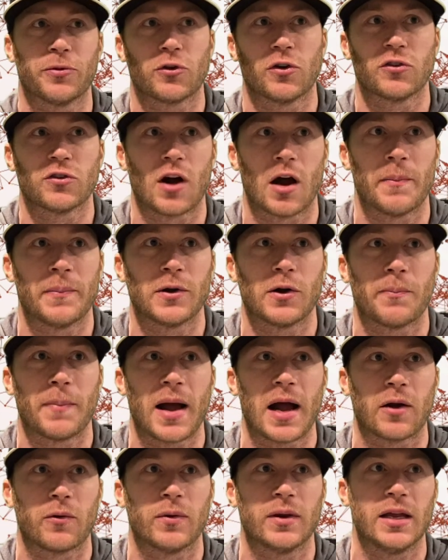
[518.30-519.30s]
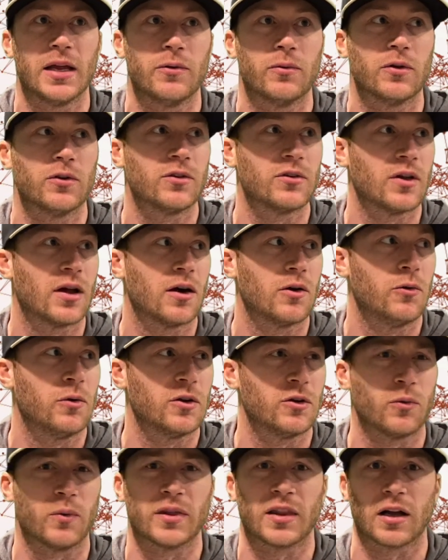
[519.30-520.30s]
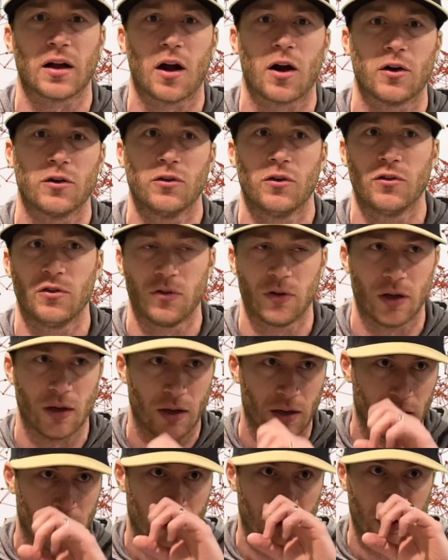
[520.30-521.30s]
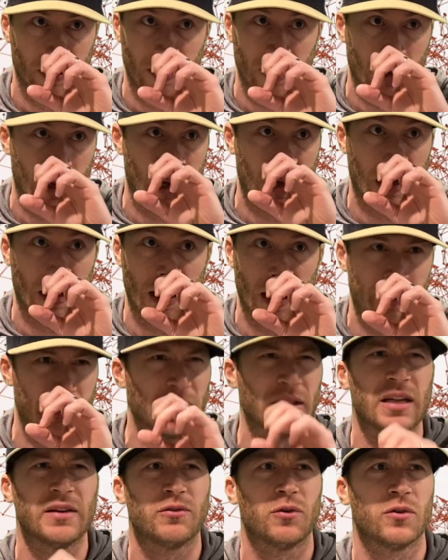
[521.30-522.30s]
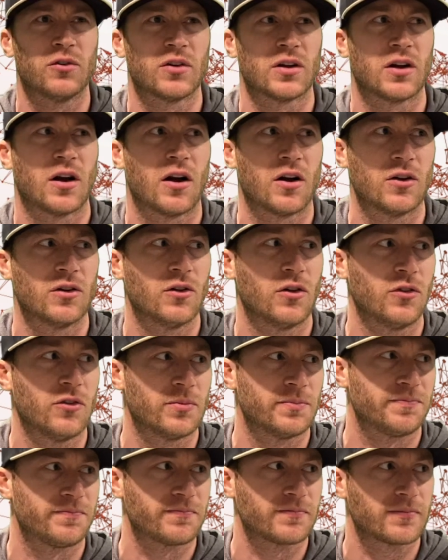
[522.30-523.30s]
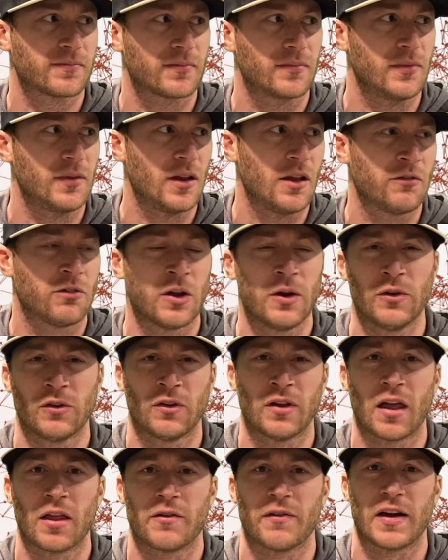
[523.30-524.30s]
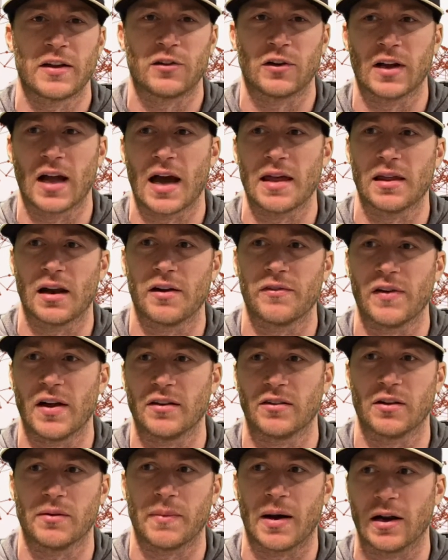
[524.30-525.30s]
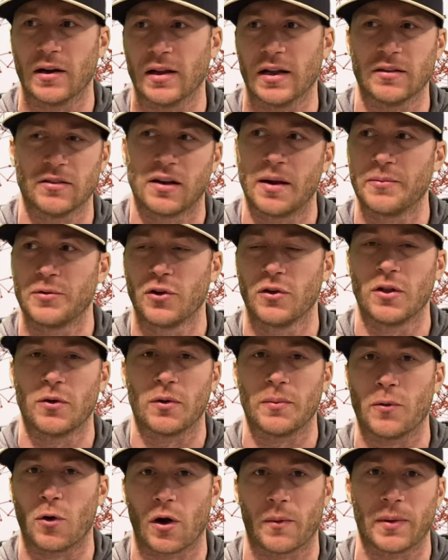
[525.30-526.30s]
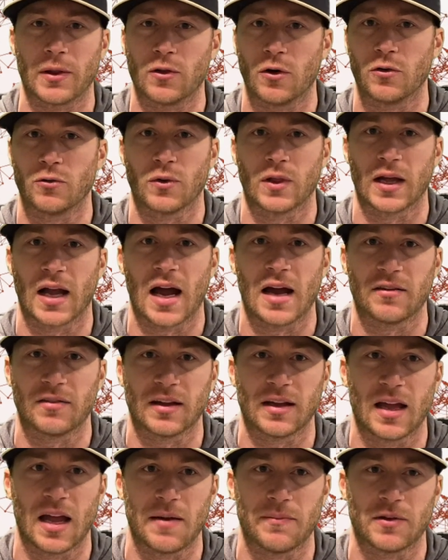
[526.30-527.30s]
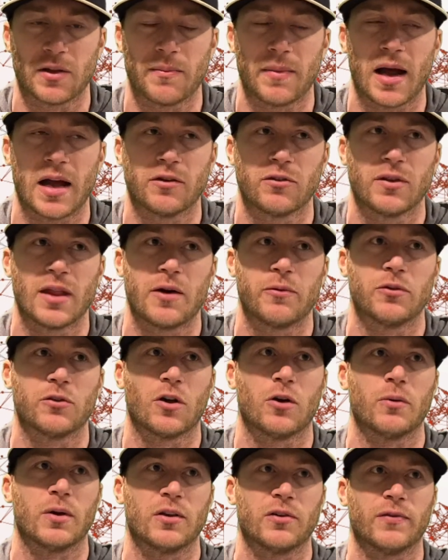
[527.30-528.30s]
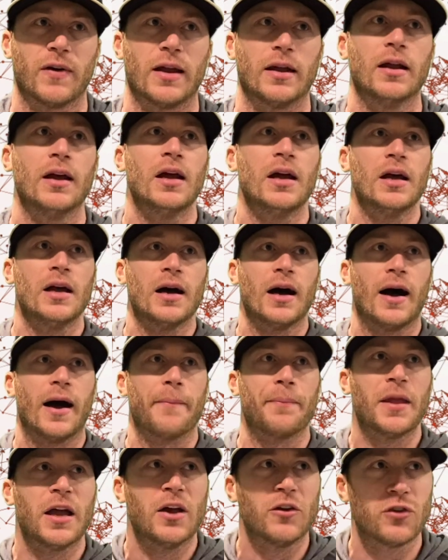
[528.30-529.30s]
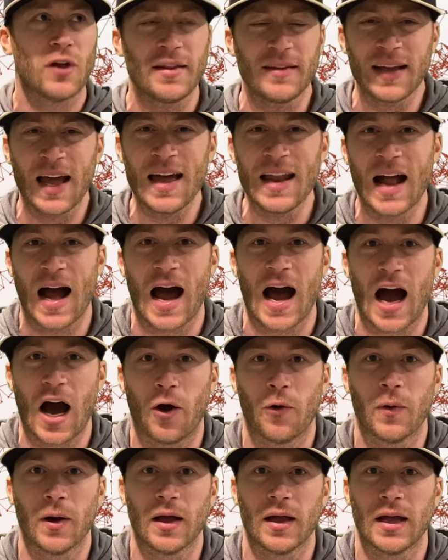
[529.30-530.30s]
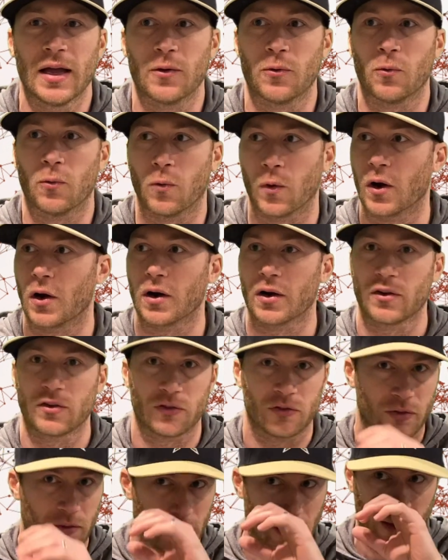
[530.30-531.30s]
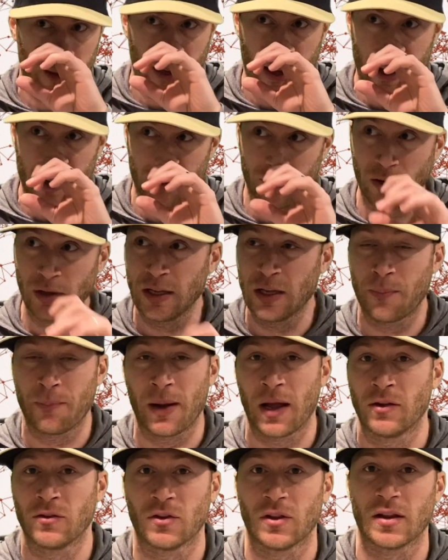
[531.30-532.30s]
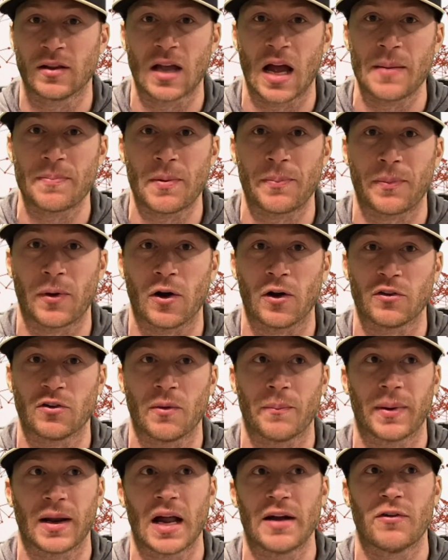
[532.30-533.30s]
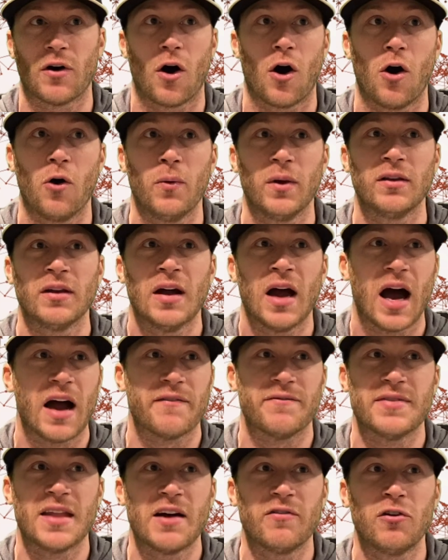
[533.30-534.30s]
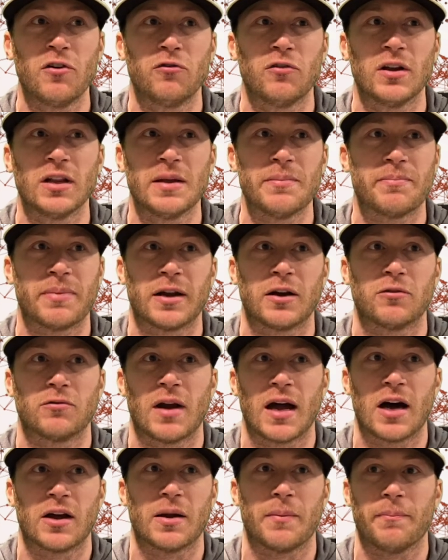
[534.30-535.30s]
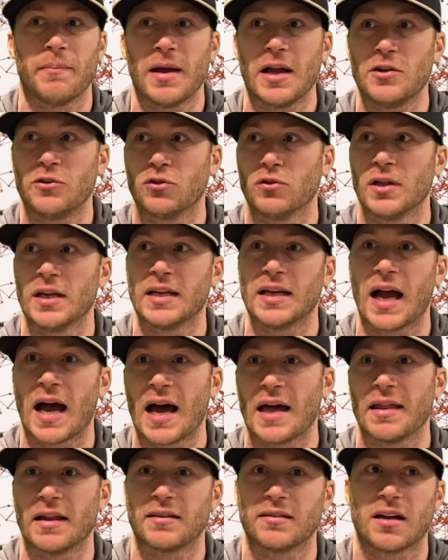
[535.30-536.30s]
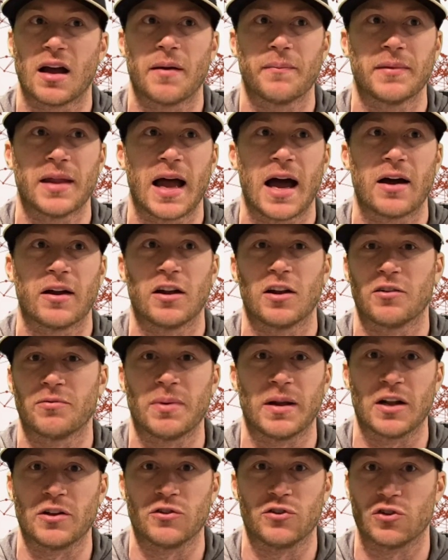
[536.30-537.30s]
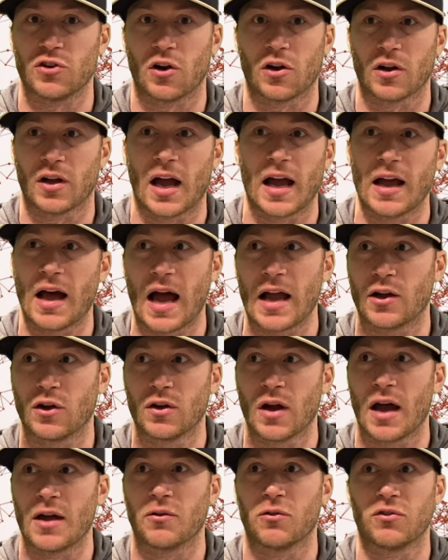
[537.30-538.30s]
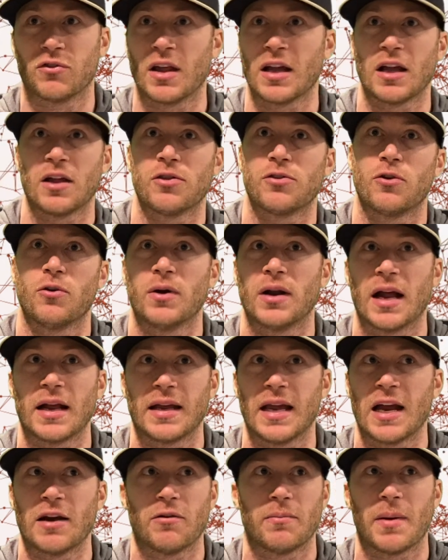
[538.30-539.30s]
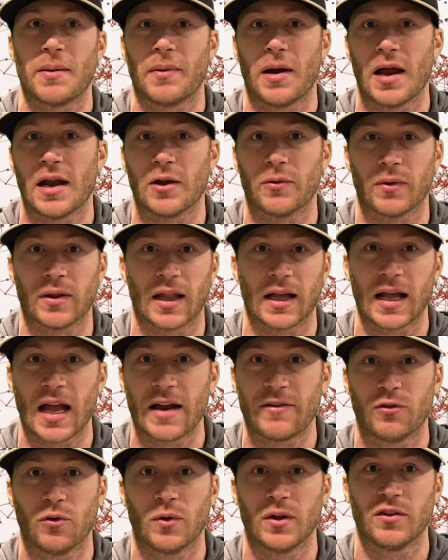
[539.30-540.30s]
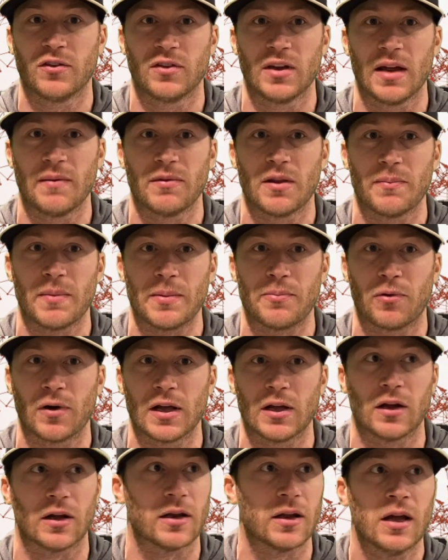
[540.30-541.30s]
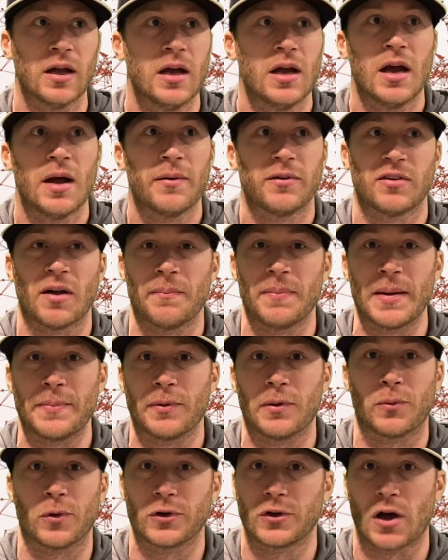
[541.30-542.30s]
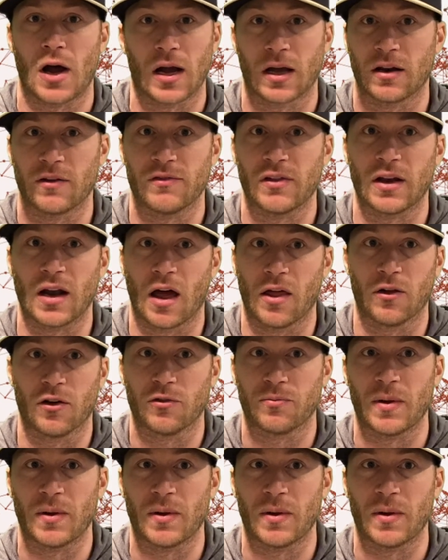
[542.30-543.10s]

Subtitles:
Chris Carpenter back when he was, who is he with? The Cardinals? I believe it was the Cardinals. So he was another veteran guy that I faced in the minor leagues. And I'm sure there were more, but those were the guys that came to mind. So that was always fun. So that's kind of how it works. Again, it really depends on the type of person. But I've never really been around a major league guy that's come down and has been a jerk. I was thinking through it, and I can't remember anyone. Like, everyone seemed to be pretty good. Some people more talkative than others.